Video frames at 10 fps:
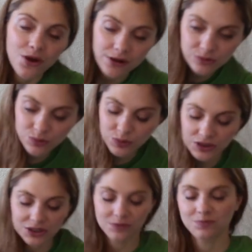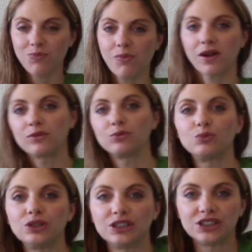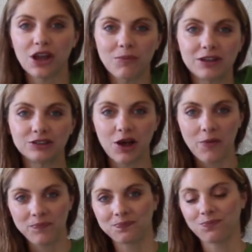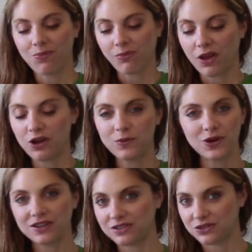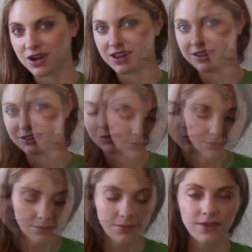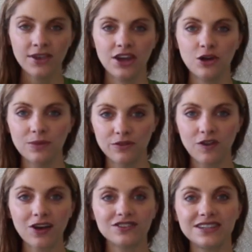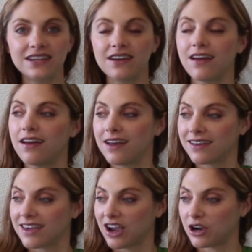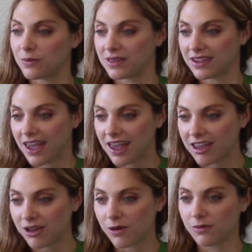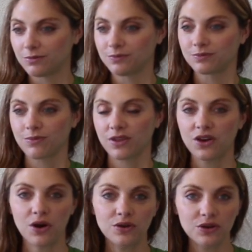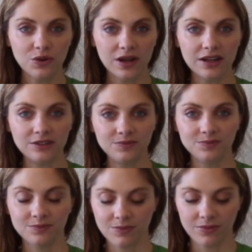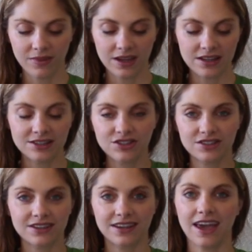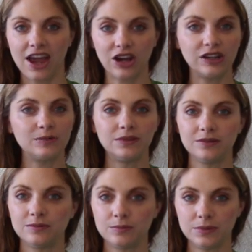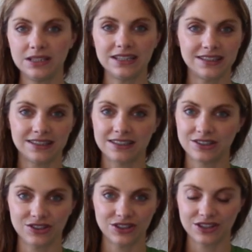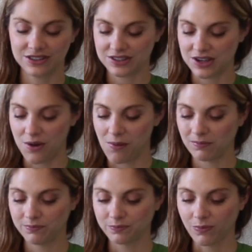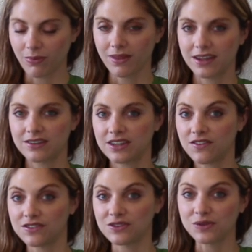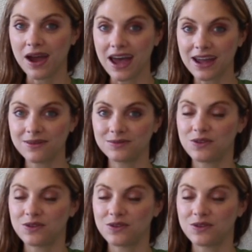It's really, really yummy. So, I hope you guys can try this. Carob in the frosting, carob in the cake, coconut oil. It's just a carob bliss dessert. So, give this a try.